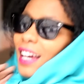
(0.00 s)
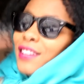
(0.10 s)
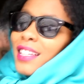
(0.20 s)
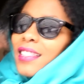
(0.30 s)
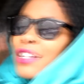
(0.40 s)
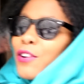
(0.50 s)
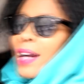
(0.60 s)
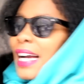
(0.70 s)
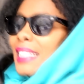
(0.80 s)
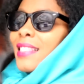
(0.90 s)
I don't think they know
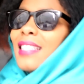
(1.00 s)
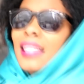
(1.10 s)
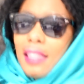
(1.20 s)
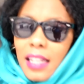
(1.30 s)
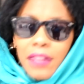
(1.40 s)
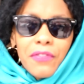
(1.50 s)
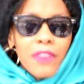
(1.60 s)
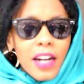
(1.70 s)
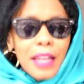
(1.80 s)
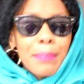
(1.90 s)
I got 16
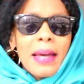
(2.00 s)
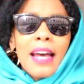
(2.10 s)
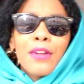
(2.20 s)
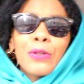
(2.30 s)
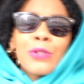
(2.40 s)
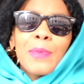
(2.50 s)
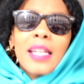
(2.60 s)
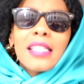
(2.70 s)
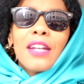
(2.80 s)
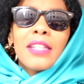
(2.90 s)
fucking battles
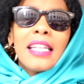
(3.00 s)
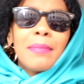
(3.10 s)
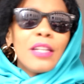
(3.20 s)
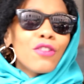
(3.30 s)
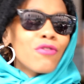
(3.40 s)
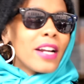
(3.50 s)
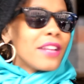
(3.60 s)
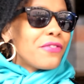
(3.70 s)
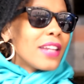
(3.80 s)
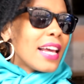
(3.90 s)
because they only give me
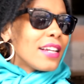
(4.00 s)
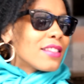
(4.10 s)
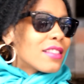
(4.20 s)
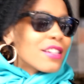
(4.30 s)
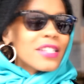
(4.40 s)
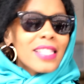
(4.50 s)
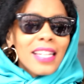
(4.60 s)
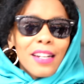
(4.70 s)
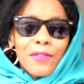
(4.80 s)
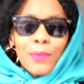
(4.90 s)
credit for like 13
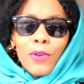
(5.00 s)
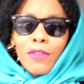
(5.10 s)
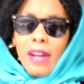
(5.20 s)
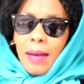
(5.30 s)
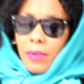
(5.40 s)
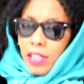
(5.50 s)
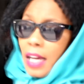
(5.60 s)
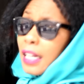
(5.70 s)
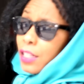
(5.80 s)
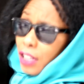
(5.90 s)
of them on Rapper.
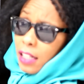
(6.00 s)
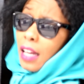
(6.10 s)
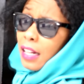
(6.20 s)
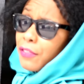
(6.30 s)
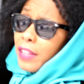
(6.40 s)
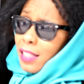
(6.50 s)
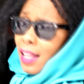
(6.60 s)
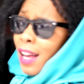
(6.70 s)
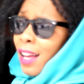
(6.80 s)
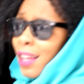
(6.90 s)
Y'all need to mm. check. Y'all need to fix
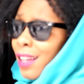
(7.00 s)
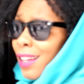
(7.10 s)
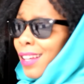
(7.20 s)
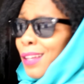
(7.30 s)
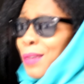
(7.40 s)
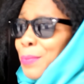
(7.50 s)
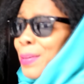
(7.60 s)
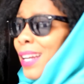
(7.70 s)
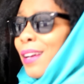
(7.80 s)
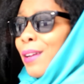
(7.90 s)
that.
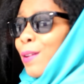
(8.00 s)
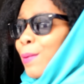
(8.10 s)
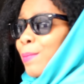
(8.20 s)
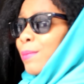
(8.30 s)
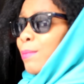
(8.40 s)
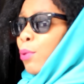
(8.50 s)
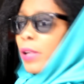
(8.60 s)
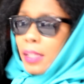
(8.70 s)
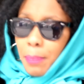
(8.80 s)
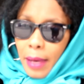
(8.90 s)
But um,
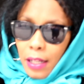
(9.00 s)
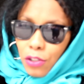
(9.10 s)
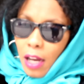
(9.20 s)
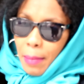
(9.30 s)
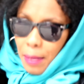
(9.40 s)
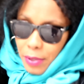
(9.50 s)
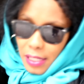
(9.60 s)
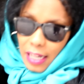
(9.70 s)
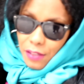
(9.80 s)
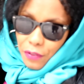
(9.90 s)
Poison Pen, draw my
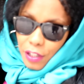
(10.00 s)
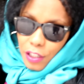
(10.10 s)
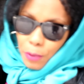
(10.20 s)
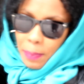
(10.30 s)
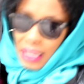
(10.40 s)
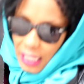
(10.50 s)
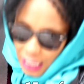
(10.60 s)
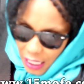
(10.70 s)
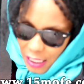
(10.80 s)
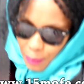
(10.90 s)
precise footage,
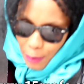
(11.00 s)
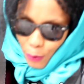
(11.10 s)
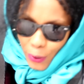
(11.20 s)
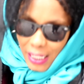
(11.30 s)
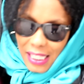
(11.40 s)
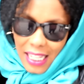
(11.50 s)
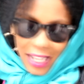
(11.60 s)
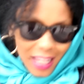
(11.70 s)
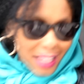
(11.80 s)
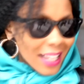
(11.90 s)
please. People want to
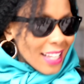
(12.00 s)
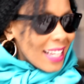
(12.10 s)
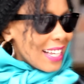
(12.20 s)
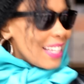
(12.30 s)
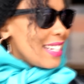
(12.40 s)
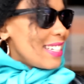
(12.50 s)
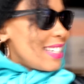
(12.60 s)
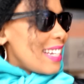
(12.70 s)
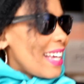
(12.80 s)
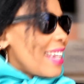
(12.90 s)
see it.
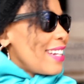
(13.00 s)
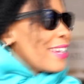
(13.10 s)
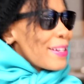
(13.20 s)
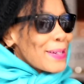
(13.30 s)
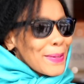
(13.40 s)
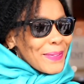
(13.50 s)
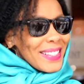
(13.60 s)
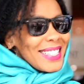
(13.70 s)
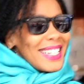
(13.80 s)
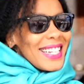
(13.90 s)

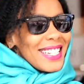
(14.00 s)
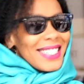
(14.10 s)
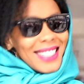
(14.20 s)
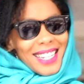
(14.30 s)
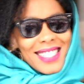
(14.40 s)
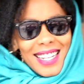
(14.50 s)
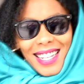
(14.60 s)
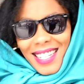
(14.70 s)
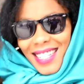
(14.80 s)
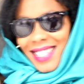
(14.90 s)
And um,
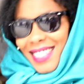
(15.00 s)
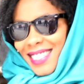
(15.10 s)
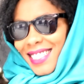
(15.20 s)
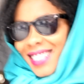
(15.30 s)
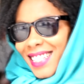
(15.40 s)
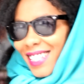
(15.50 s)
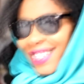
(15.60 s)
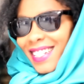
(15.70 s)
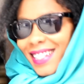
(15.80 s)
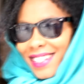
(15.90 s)
That's what's up.
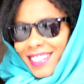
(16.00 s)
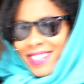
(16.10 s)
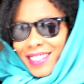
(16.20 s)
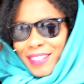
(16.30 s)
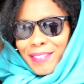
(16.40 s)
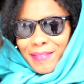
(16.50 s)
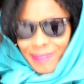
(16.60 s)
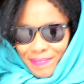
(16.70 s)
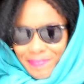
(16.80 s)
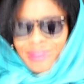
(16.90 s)
I know we about to get this
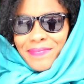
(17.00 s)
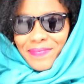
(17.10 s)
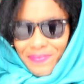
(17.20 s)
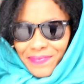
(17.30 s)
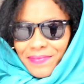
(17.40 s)
event started. Well,